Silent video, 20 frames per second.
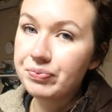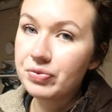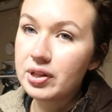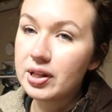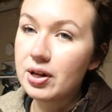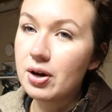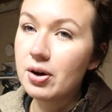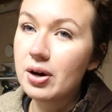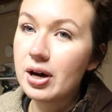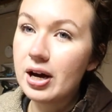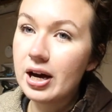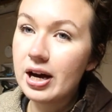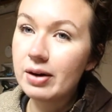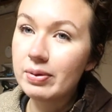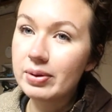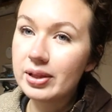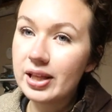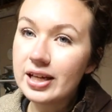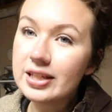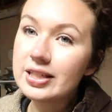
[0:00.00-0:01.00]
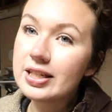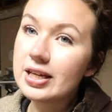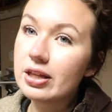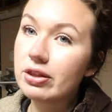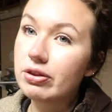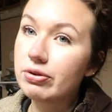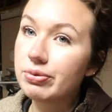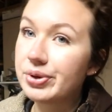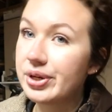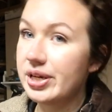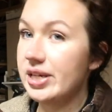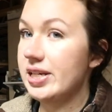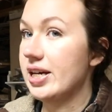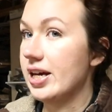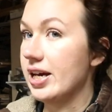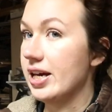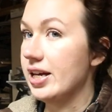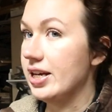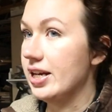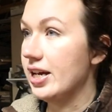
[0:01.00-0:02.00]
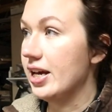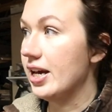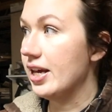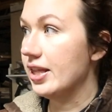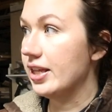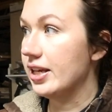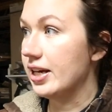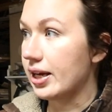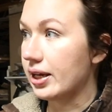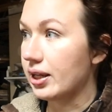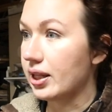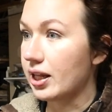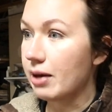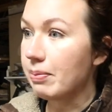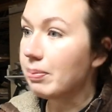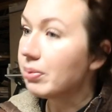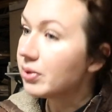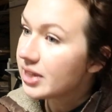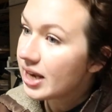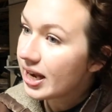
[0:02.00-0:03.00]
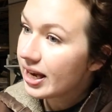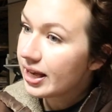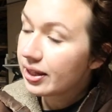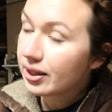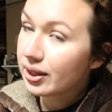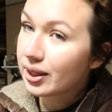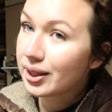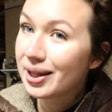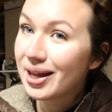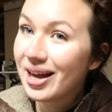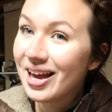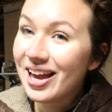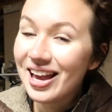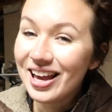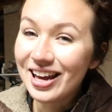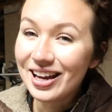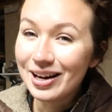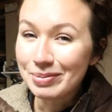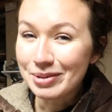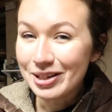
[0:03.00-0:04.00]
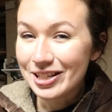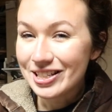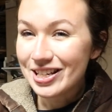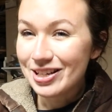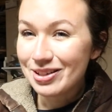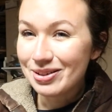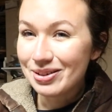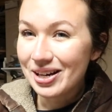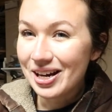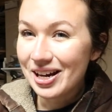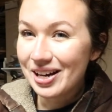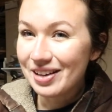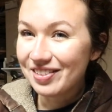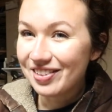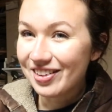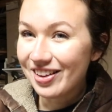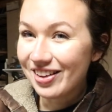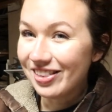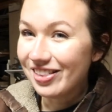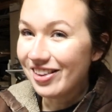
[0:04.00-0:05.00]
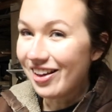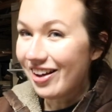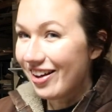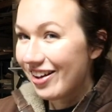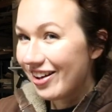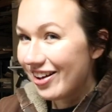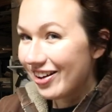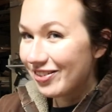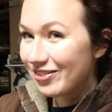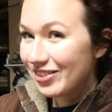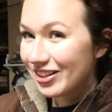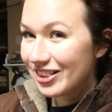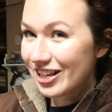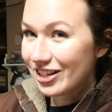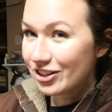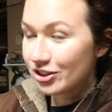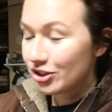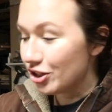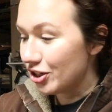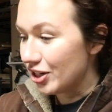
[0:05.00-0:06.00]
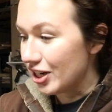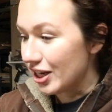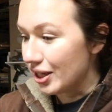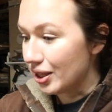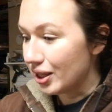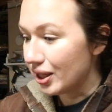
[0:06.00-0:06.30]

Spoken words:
So I would like to get 3 done in the next couple days, and I'm going to take you guys along with that journey.